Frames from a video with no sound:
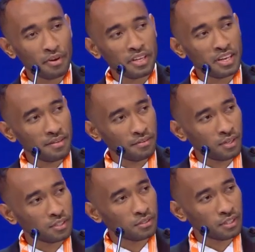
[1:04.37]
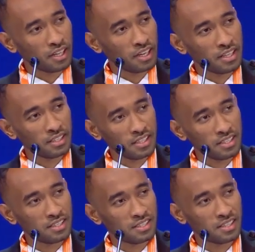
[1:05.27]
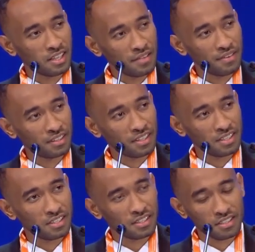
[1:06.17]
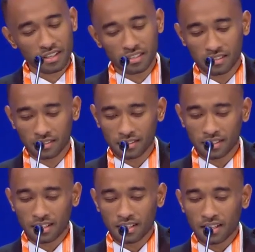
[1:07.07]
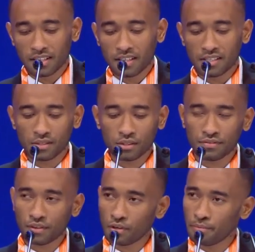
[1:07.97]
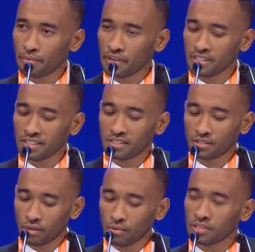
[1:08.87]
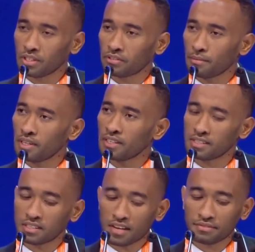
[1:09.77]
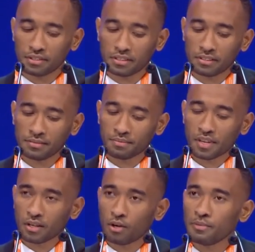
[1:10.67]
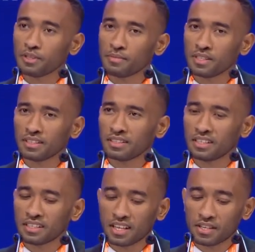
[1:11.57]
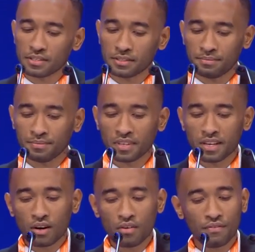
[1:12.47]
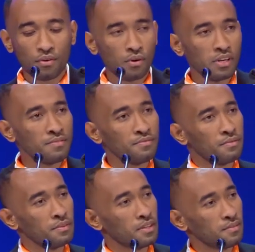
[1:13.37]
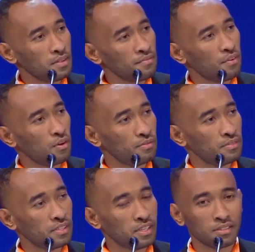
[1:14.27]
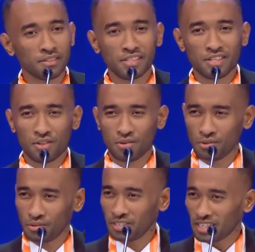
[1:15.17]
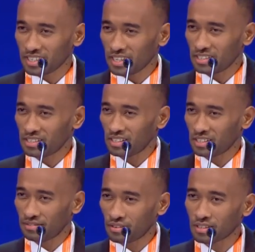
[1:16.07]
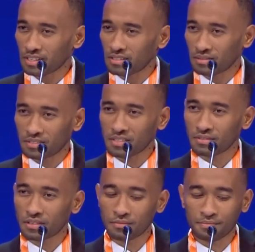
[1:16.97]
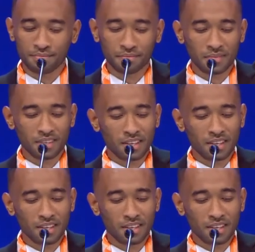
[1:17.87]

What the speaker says: Bringing everyone together in this event is a success. This youth forum shows the tremendous effort, commitment, and dedication of all involved, including you delegates, are the focus of this forum.